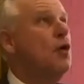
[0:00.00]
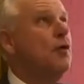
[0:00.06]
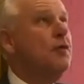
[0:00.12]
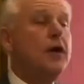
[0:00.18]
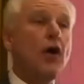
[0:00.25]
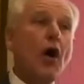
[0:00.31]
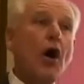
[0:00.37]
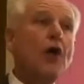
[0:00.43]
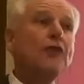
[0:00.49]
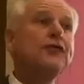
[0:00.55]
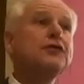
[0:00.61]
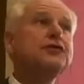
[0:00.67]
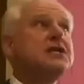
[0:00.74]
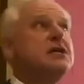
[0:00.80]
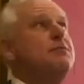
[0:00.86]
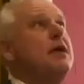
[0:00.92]
There are
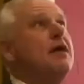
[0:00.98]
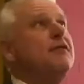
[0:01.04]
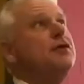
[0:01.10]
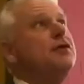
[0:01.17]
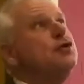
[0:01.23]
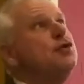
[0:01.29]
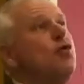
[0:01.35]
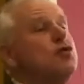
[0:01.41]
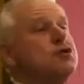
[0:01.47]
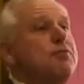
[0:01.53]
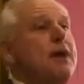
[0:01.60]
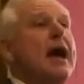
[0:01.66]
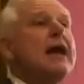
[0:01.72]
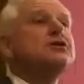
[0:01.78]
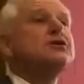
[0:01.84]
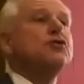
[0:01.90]
also CBF endorsed
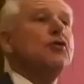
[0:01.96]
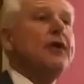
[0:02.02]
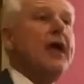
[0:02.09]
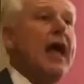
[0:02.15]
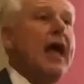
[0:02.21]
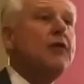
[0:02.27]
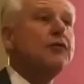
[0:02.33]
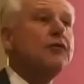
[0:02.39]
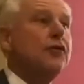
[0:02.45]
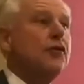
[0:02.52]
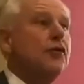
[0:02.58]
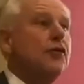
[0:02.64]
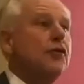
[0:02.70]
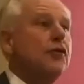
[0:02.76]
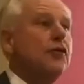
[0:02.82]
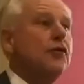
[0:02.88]
pastoral
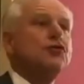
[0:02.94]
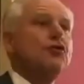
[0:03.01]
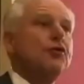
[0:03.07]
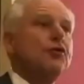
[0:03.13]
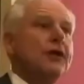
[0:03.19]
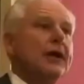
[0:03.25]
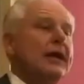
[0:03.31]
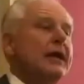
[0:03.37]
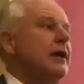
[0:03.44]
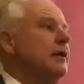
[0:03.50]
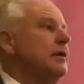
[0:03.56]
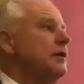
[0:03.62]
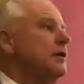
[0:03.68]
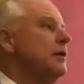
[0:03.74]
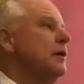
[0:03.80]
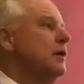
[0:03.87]
counselors who are
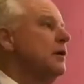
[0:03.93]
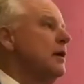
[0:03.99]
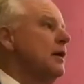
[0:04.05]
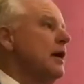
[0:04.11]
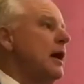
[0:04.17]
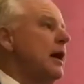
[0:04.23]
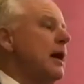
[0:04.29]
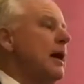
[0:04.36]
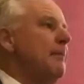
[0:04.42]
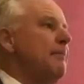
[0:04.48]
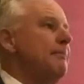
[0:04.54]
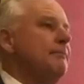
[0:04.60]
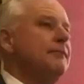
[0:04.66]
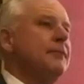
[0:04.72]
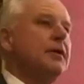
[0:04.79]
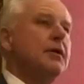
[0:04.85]
in
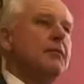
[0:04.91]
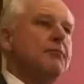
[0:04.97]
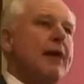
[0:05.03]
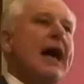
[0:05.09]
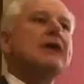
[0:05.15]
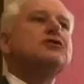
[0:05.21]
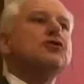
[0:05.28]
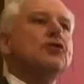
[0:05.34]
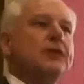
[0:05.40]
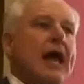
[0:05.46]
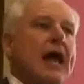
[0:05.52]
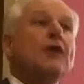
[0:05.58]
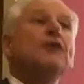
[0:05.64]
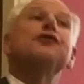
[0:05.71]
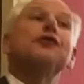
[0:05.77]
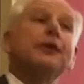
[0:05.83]
pastoral
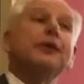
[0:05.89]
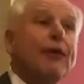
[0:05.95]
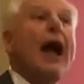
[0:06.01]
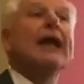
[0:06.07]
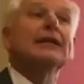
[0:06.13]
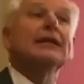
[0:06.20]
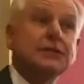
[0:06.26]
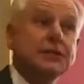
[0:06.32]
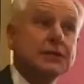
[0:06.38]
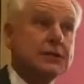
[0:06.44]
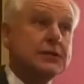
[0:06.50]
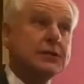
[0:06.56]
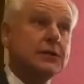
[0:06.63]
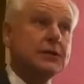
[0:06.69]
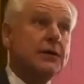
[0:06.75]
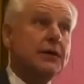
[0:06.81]
counseling
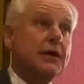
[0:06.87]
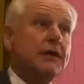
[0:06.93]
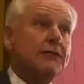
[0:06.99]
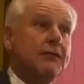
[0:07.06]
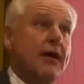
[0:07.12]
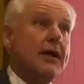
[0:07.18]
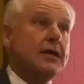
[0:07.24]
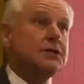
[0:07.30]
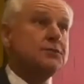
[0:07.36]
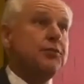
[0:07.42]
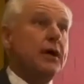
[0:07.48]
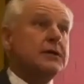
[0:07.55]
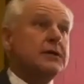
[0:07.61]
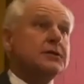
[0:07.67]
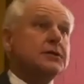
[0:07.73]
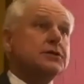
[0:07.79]
practices in various
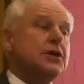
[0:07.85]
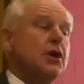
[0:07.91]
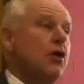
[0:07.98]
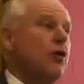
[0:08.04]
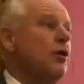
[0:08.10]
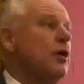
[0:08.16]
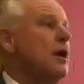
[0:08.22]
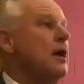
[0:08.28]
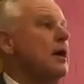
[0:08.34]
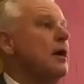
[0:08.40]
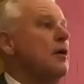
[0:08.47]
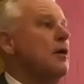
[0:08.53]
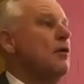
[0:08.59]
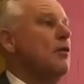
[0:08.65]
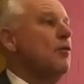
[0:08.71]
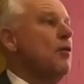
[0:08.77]
places. So
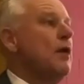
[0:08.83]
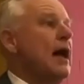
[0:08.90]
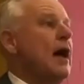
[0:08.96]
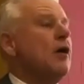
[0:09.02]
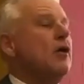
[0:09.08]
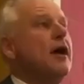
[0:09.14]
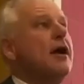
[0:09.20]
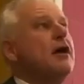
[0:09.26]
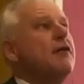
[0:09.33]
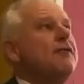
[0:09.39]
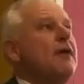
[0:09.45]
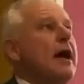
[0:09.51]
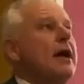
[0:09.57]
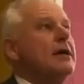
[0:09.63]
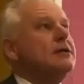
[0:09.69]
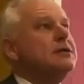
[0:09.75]
what I'll
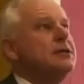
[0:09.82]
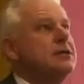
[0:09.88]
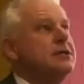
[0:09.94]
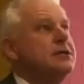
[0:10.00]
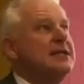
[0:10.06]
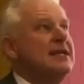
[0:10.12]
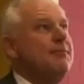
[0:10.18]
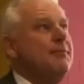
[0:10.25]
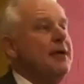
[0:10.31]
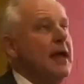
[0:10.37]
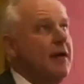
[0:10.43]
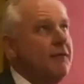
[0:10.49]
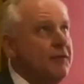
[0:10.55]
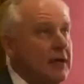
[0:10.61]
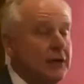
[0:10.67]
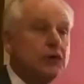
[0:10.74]
clarify is
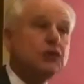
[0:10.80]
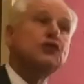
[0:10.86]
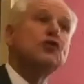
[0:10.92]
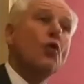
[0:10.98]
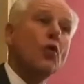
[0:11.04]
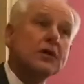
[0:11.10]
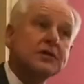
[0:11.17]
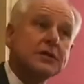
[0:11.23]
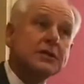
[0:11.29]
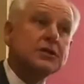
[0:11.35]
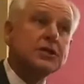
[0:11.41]
CBF endorses